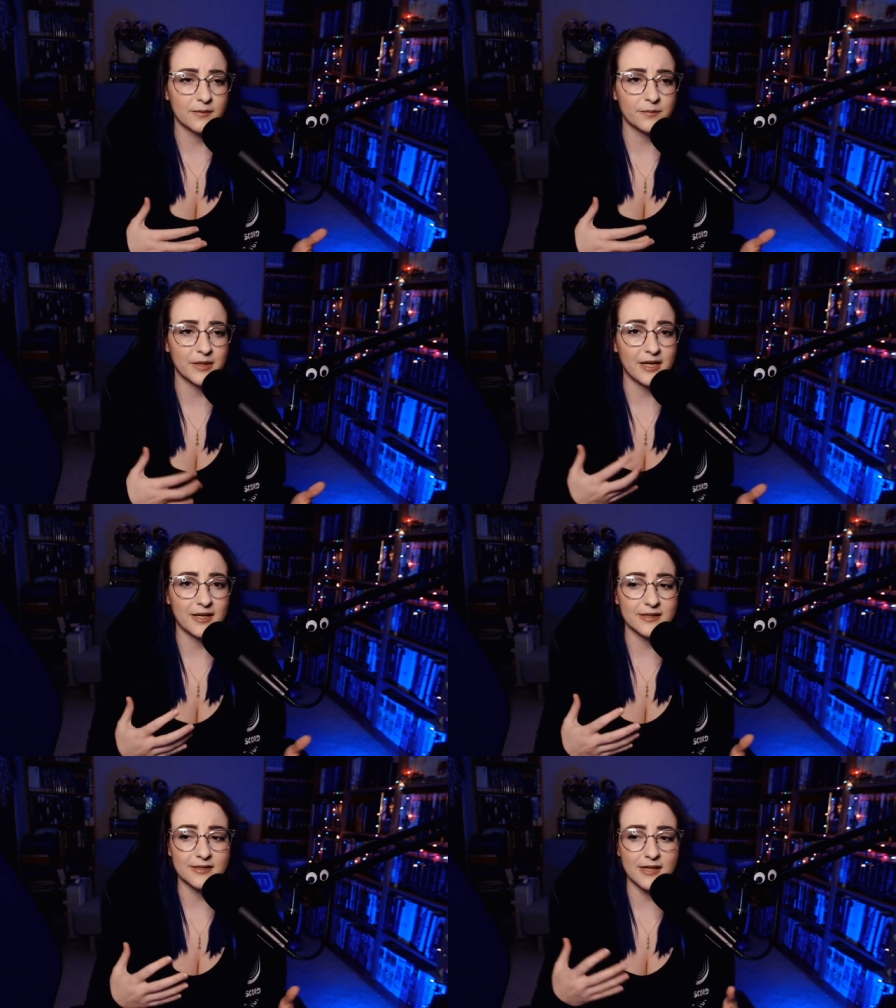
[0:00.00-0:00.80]

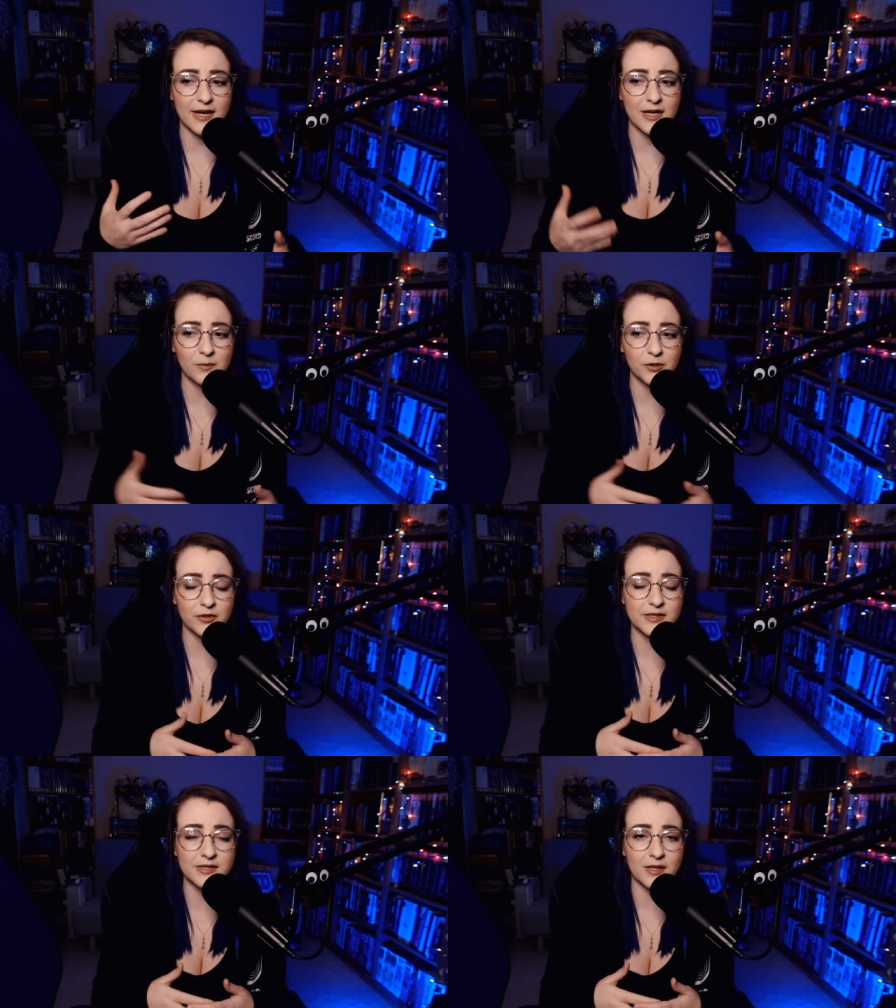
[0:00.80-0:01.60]
because I
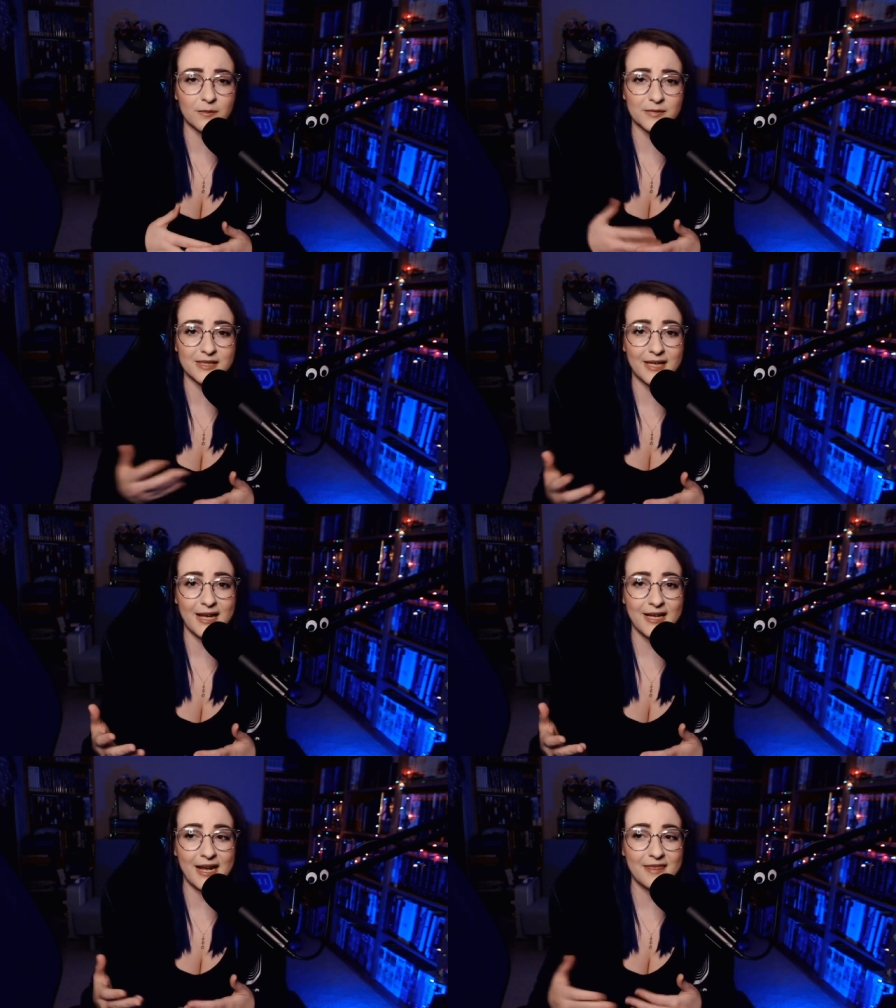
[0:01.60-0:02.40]
uploaded some
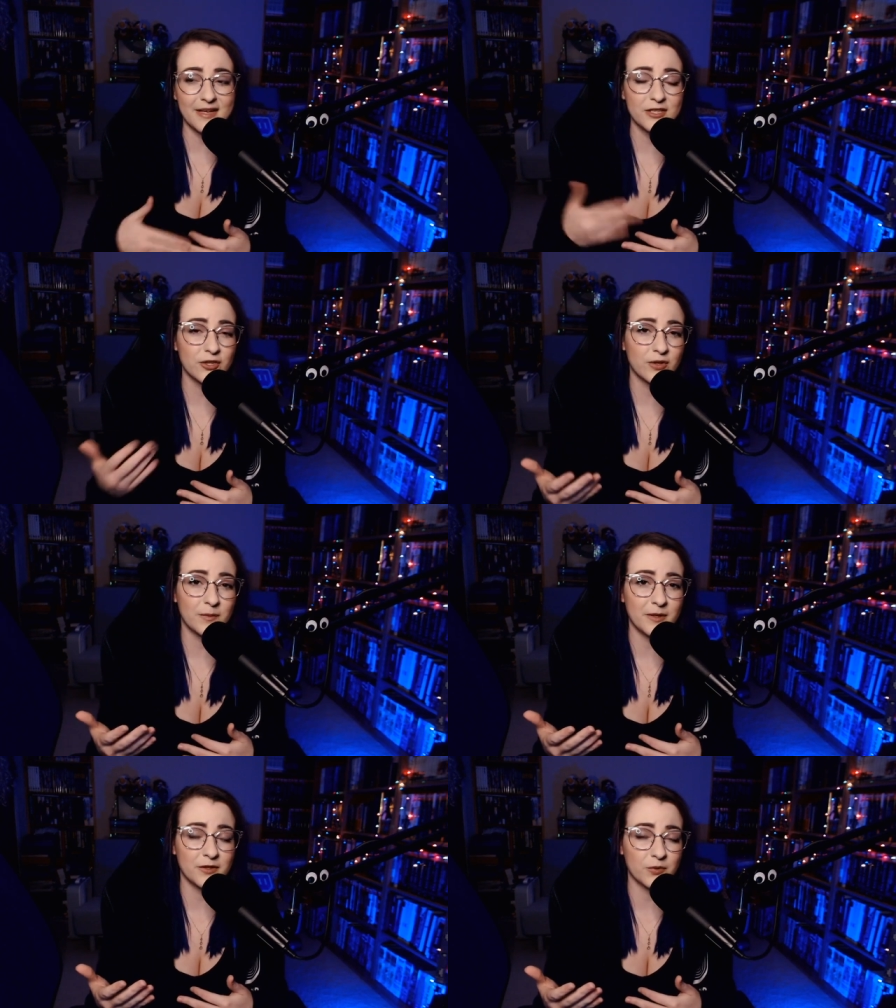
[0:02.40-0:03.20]
today and they showed
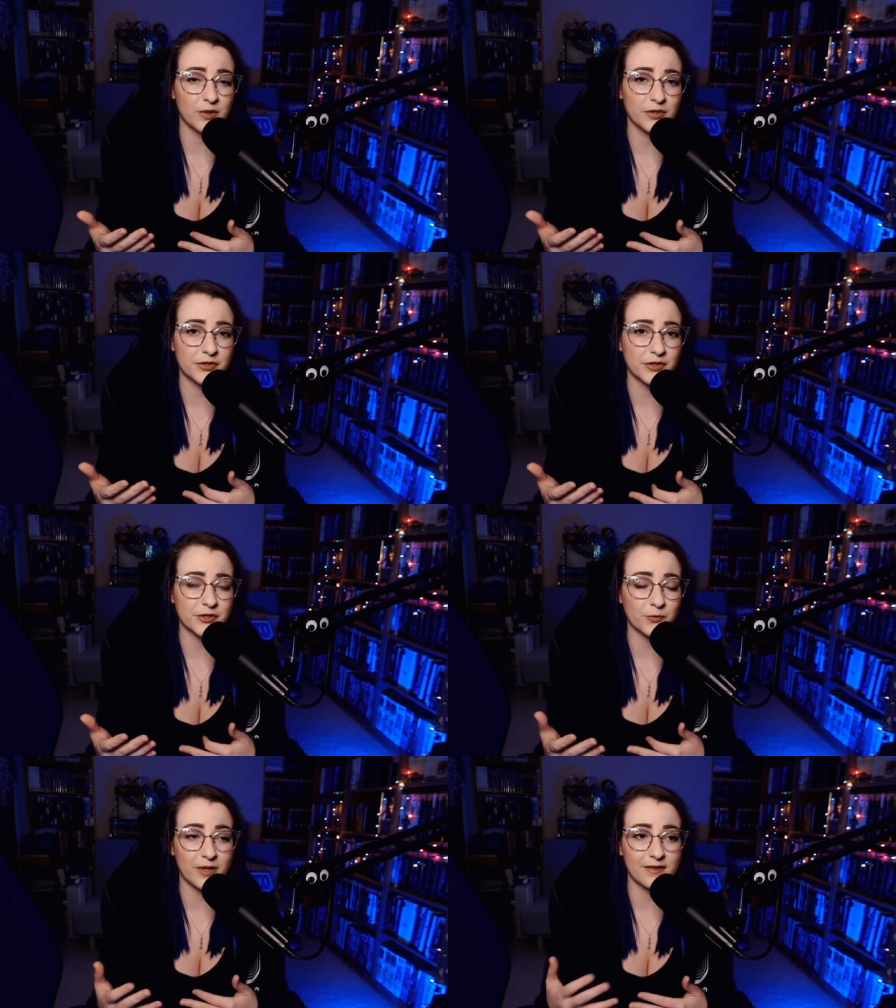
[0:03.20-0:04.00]
up in the Twitter
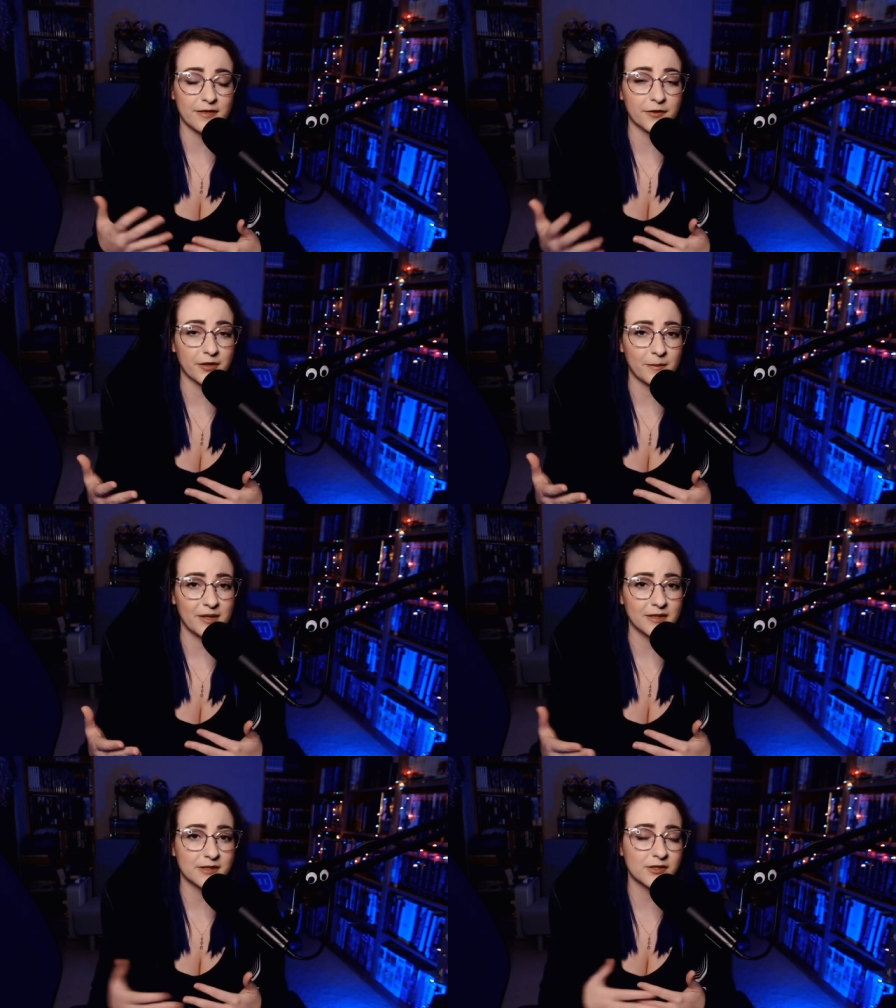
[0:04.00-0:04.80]
search within 30
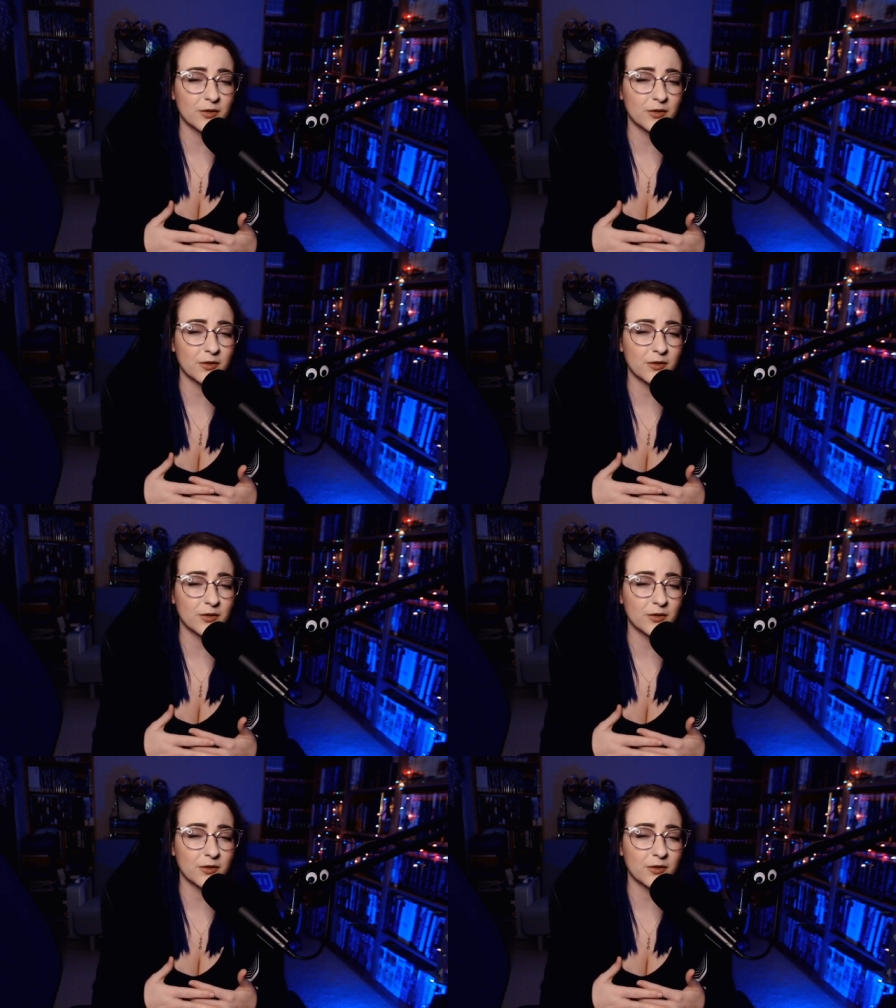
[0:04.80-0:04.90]
minutes.